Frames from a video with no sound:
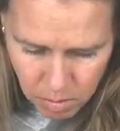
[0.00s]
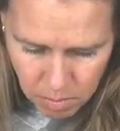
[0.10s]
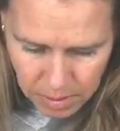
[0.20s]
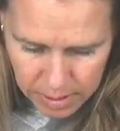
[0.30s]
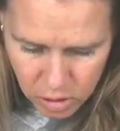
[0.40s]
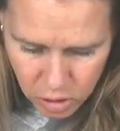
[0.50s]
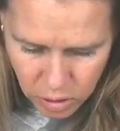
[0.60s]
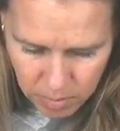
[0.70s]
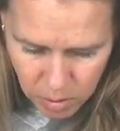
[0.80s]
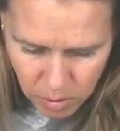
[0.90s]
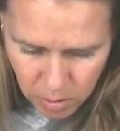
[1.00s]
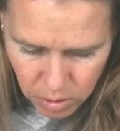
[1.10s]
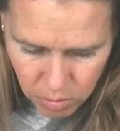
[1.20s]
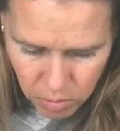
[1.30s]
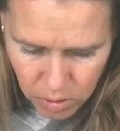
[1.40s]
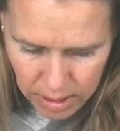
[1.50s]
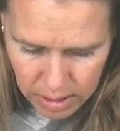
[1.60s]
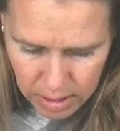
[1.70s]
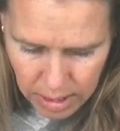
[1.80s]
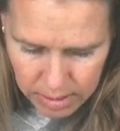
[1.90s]
Making sure I'm going through that
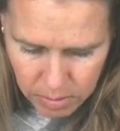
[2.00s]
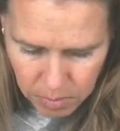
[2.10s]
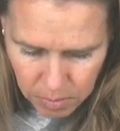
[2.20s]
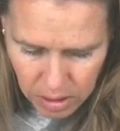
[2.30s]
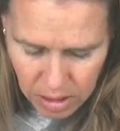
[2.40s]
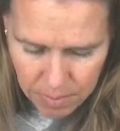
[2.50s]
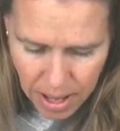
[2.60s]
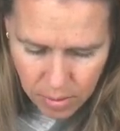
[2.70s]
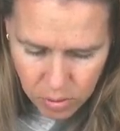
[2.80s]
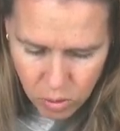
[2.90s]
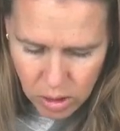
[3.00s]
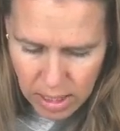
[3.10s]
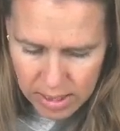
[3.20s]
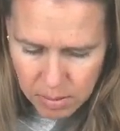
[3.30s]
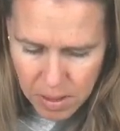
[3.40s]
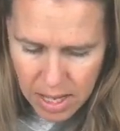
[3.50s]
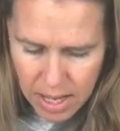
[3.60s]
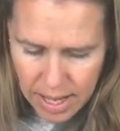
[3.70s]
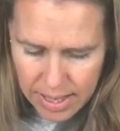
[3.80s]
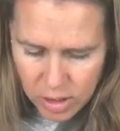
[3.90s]
clasp. I'm gonna come out through the clasp
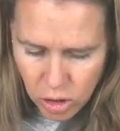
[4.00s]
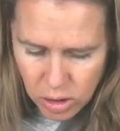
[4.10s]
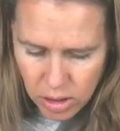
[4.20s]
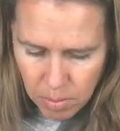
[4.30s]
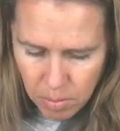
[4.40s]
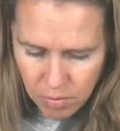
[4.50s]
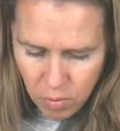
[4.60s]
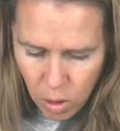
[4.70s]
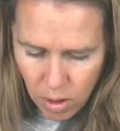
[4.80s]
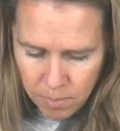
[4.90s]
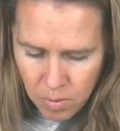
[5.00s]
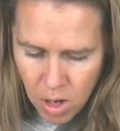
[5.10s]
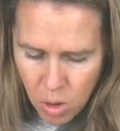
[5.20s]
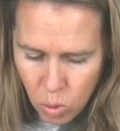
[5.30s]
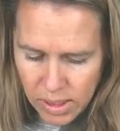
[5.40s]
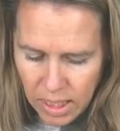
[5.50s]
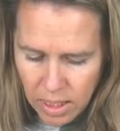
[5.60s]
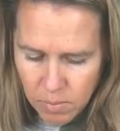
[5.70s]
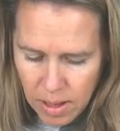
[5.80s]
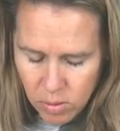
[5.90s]
and catch on to number four. Once I
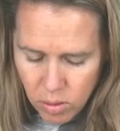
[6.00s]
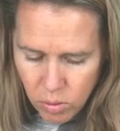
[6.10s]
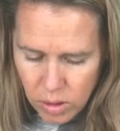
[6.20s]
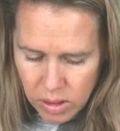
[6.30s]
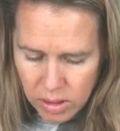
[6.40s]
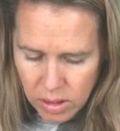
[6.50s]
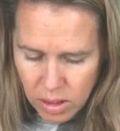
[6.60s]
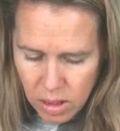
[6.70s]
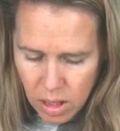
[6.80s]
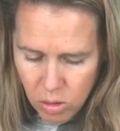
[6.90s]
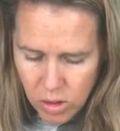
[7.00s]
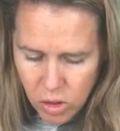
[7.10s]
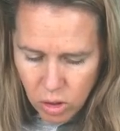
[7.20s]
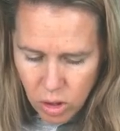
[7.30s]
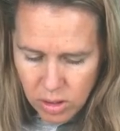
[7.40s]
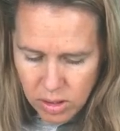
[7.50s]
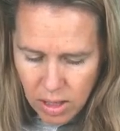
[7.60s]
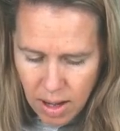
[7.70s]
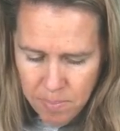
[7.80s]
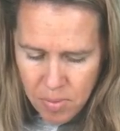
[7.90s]
come out through this, the crystal along the
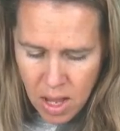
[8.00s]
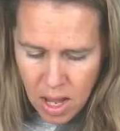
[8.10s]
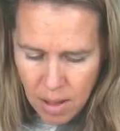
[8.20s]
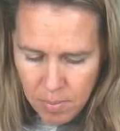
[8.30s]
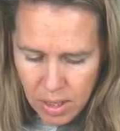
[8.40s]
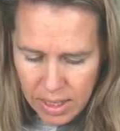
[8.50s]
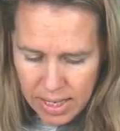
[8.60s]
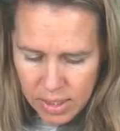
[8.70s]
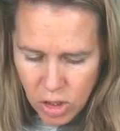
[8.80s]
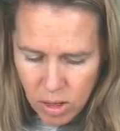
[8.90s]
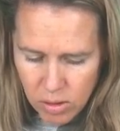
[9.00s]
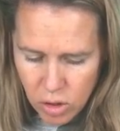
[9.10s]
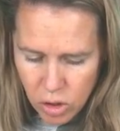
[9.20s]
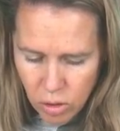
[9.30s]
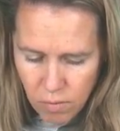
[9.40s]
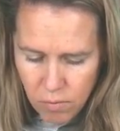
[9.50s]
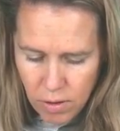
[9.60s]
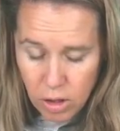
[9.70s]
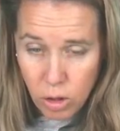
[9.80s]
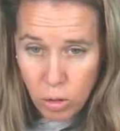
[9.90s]
side, I'm gonna catch on to the
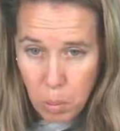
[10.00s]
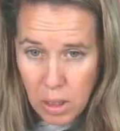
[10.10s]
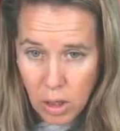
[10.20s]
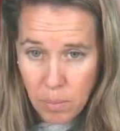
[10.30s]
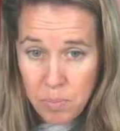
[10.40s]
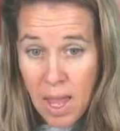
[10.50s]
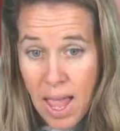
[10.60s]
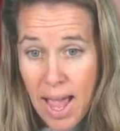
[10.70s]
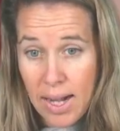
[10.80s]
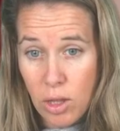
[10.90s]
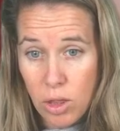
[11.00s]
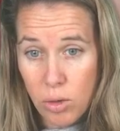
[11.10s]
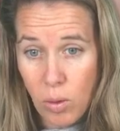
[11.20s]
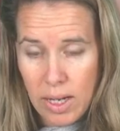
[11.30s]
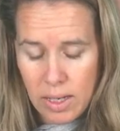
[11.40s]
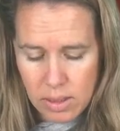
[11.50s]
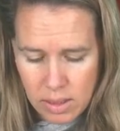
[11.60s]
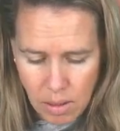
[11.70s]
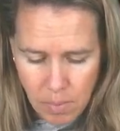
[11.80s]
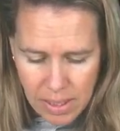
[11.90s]
fifth loop here, adding three
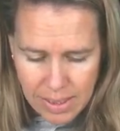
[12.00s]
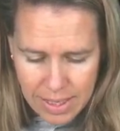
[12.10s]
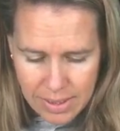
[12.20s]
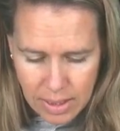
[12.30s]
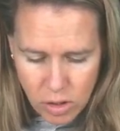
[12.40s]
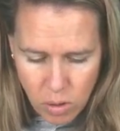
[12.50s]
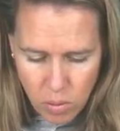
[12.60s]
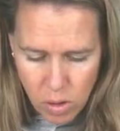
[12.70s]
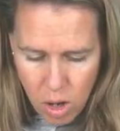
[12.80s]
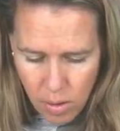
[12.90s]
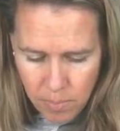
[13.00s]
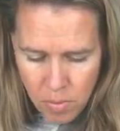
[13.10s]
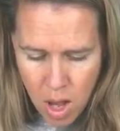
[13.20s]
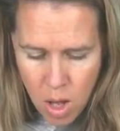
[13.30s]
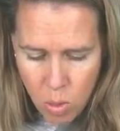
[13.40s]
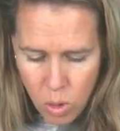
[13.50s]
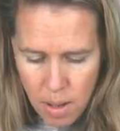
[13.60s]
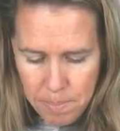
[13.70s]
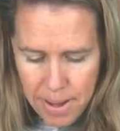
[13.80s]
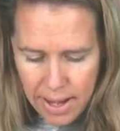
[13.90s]
seed beads as I sew along. We'll
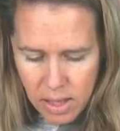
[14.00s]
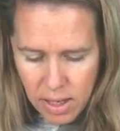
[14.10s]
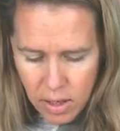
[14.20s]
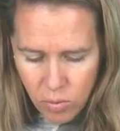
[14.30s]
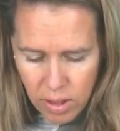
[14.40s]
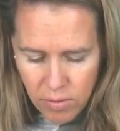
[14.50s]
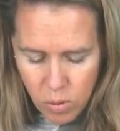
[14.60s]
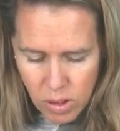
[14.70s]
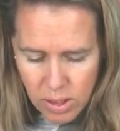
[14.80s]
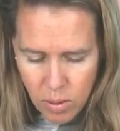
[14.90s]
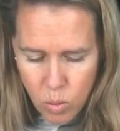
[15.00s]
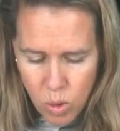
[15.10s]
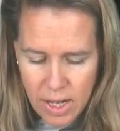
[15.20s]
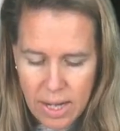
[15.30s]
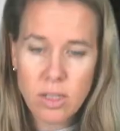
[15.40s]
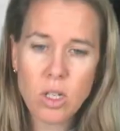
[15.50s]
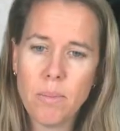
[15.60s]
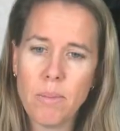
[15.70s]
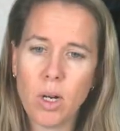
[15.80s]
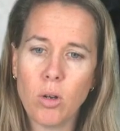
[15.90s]
come back then and reinforce and we'll connect to the
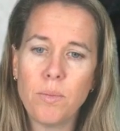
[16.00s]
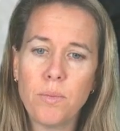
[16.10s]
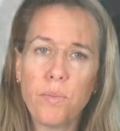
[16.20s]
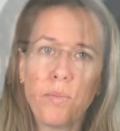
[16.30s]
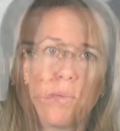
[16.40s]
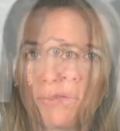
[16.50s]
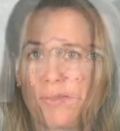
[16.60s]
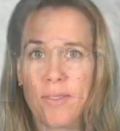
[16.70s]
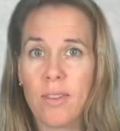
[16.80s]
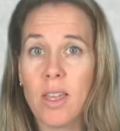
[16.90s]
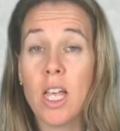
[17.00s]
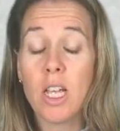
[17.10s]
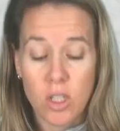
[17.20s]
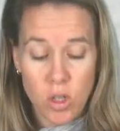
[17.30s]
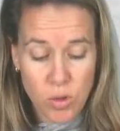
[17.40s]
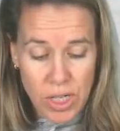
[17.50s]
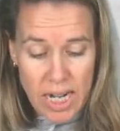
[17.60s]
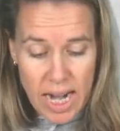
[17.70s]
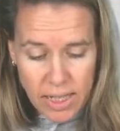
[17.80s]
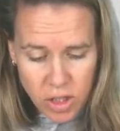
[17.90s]
middle. So to
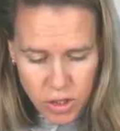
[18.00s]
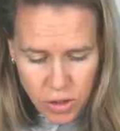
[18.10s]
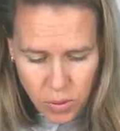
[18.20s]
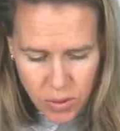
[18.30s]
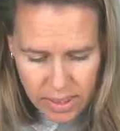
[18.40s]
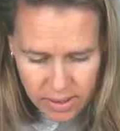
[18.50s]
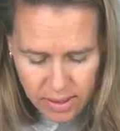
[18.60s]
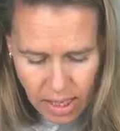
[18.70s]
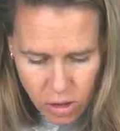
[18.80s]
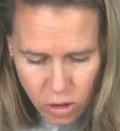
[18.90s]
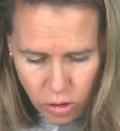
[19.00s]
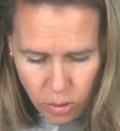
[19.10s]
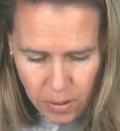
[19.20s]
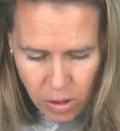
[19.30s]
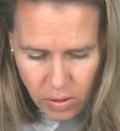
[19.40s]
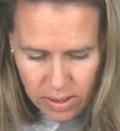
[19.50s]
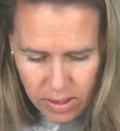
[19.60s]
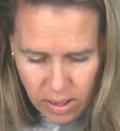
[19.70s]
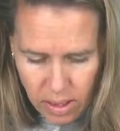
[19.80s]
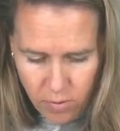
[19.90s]
connect to that center loop, and you can
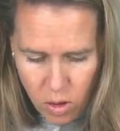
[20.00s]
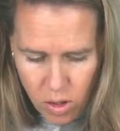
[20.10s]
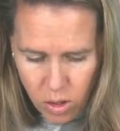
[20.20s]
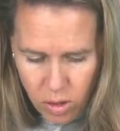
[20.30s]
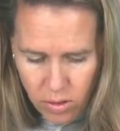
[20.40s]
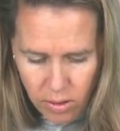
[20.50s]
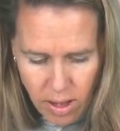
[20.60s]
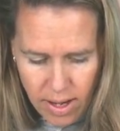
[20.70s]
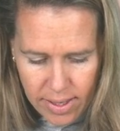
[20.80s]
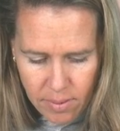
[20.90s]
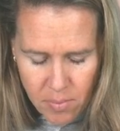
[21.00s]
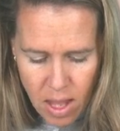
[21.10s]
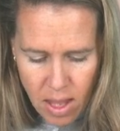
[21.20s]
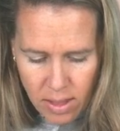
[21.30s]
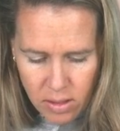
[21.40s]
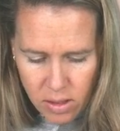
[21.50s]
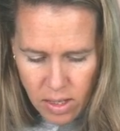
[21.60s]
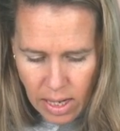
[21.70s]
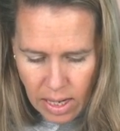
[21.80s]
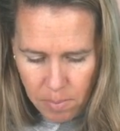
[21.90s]
see that I've gone along the line,
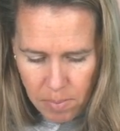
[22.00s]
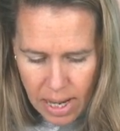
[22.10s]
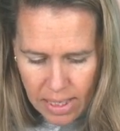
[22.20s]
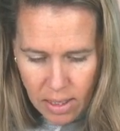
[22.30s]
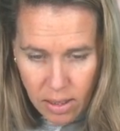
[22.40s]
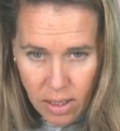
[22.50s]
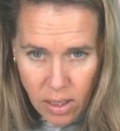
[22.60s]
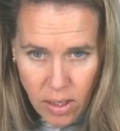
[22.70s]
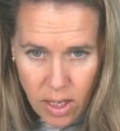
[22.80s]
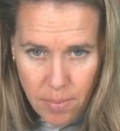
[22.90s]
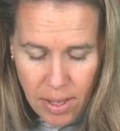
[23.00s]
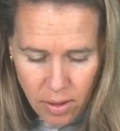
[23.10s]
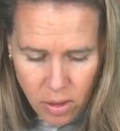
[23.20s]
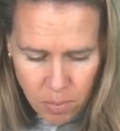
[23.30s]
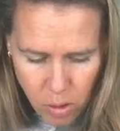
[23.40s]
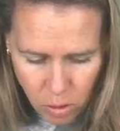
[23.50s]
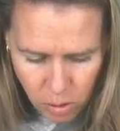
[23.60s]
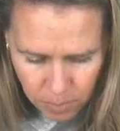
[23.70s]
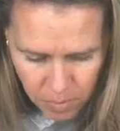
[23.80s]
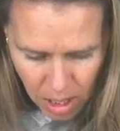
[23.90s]
sneaking back in here and coming out the
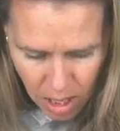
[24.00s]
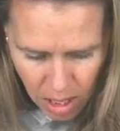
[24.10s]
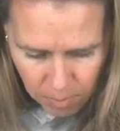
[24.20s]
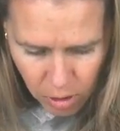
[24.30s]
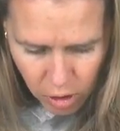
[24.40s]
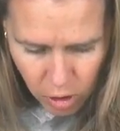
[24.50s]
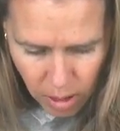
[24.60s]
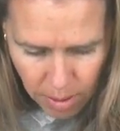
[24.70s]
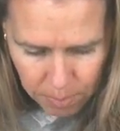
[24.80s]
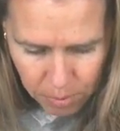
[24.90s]
pearl, I'm gonna go up